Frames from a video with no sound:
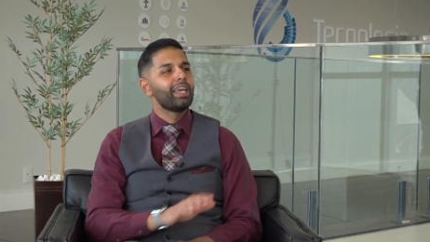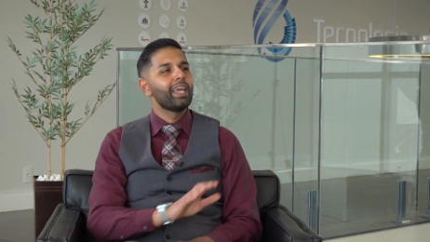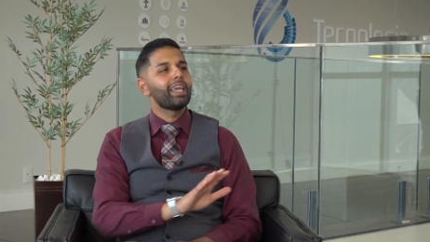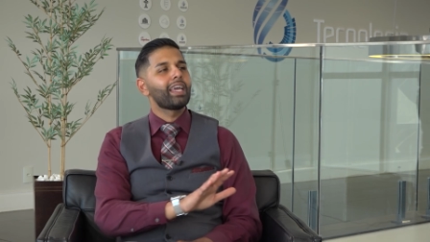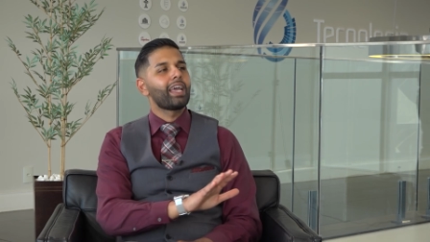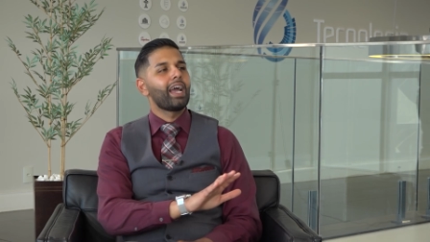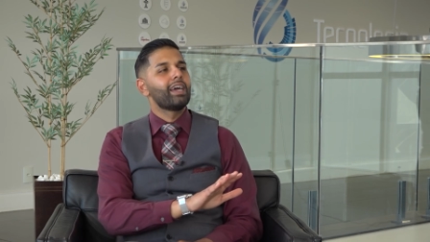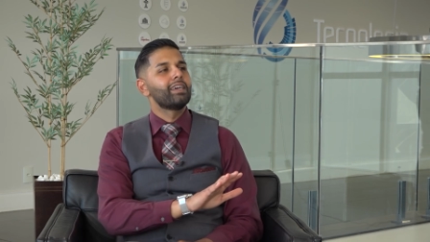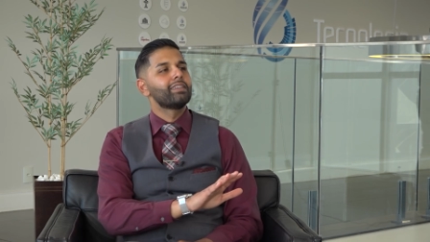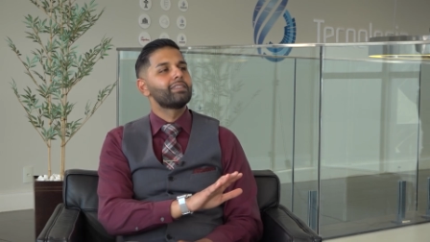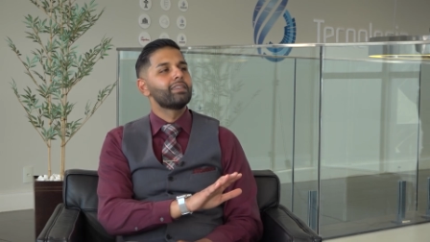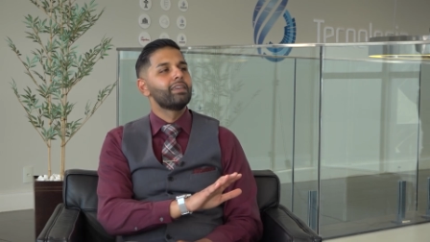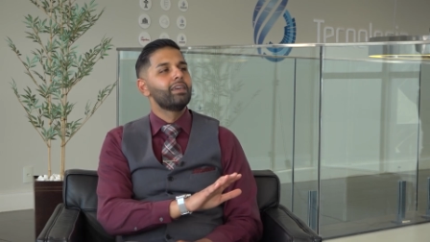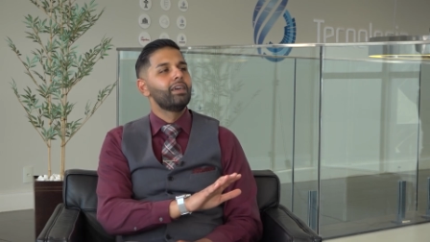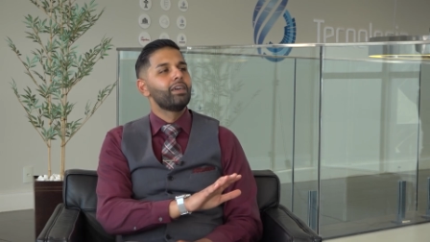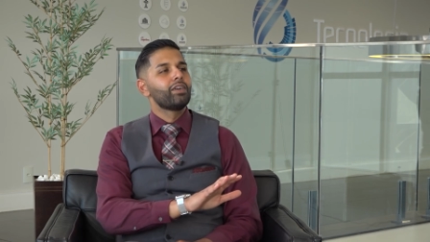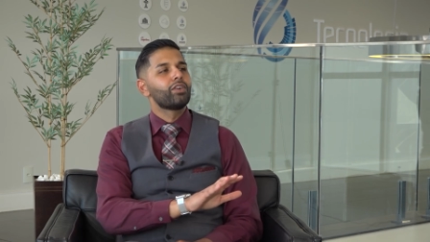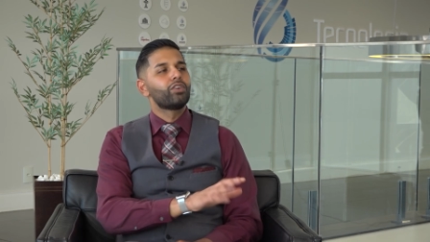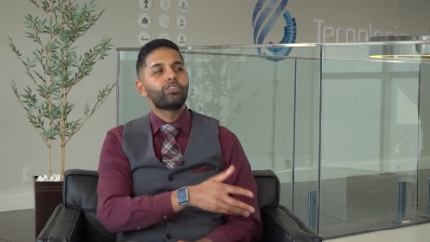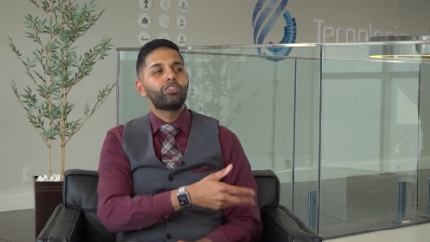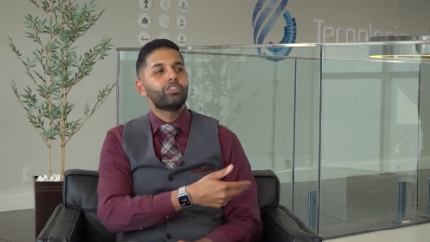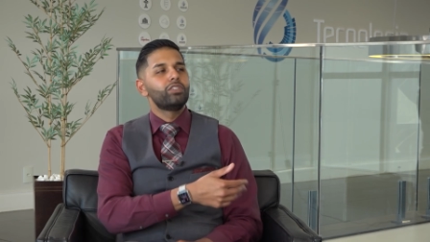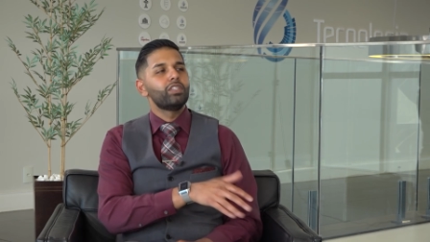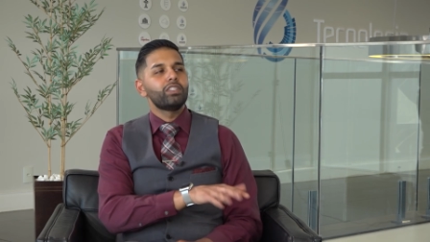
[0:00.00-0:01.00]
hey guys,
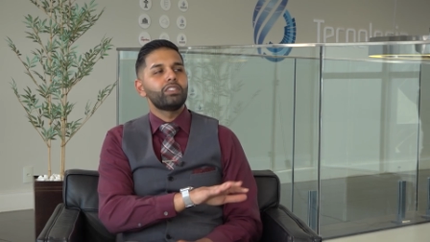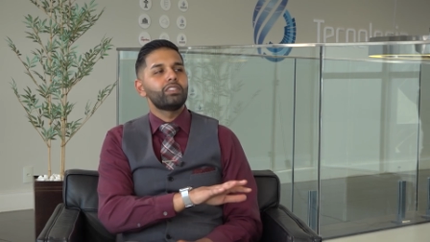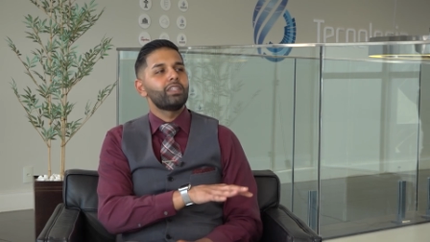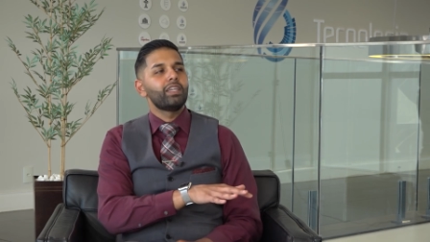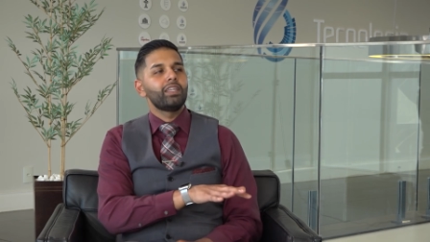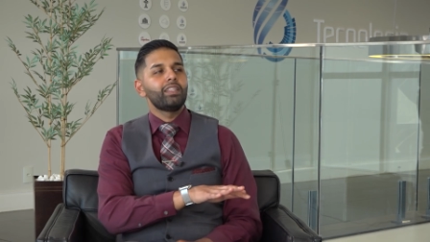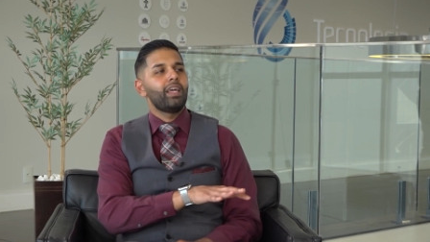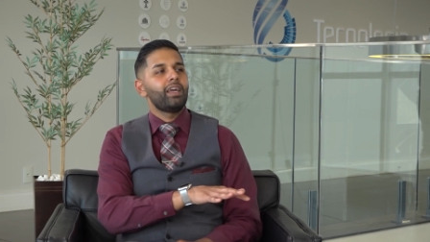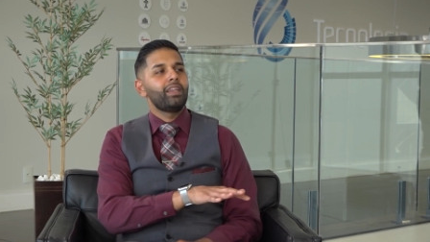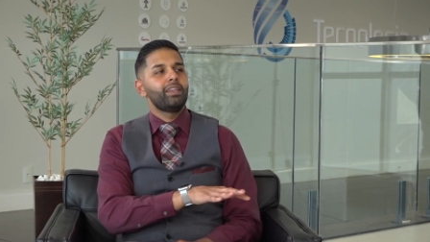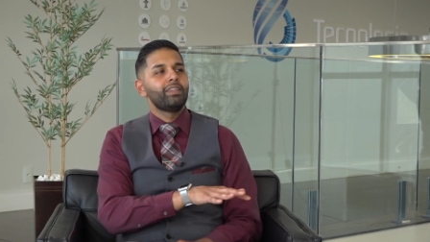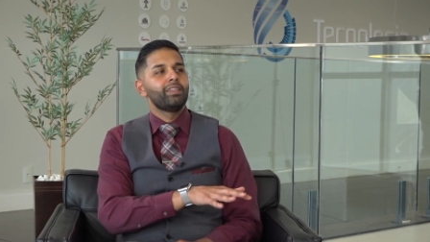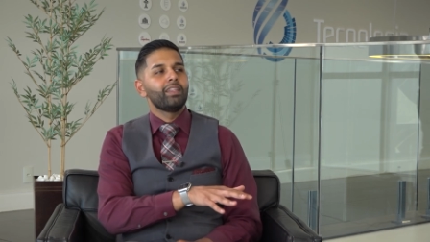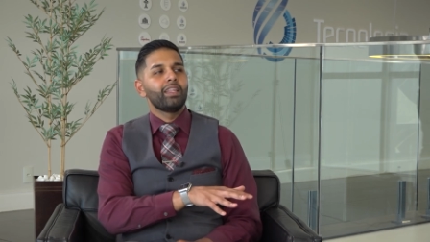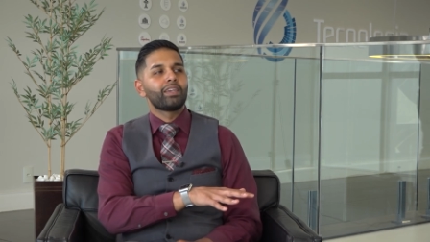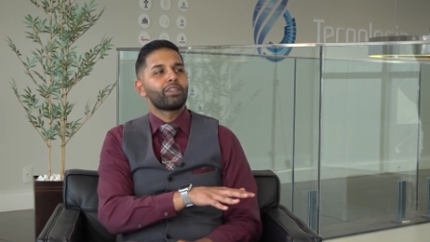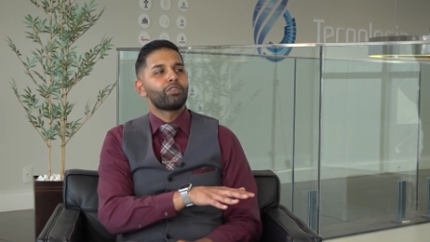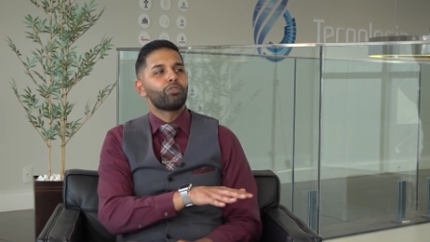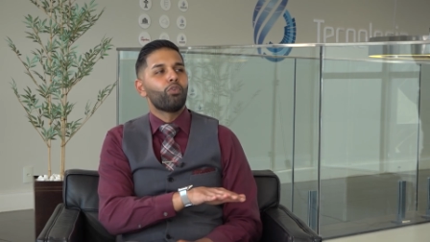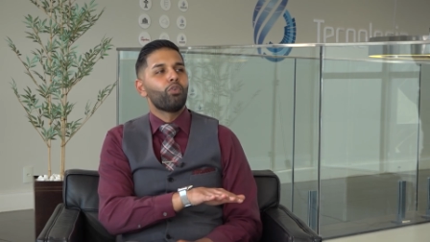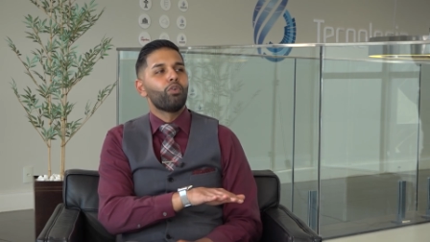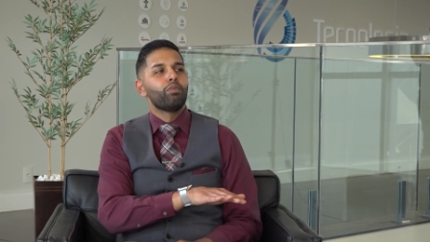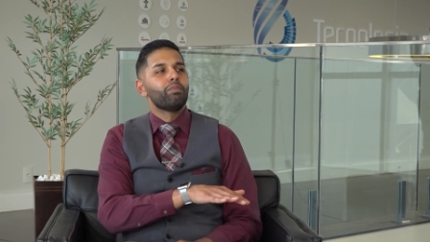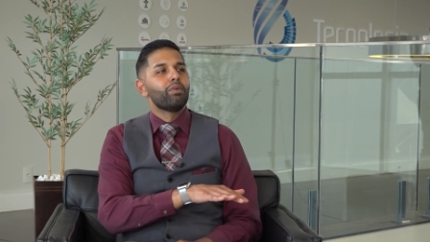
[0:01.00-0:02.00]
could you just say that in like
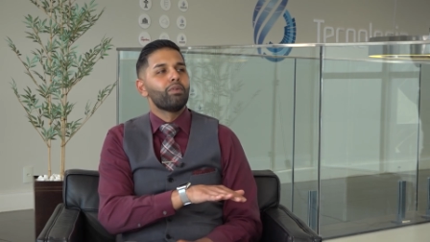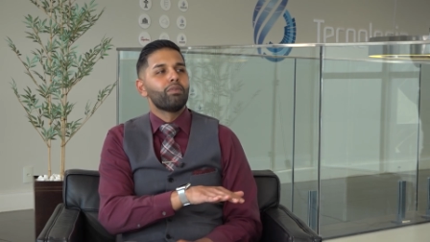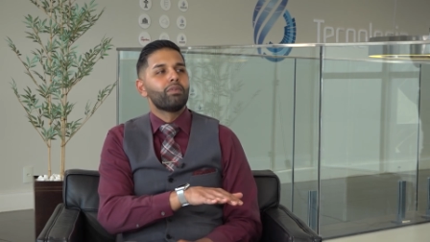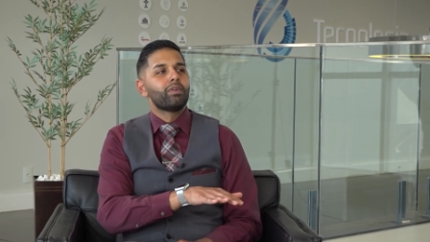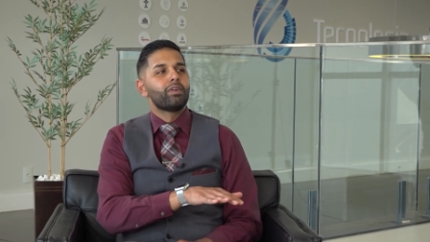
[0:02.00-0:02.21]
normal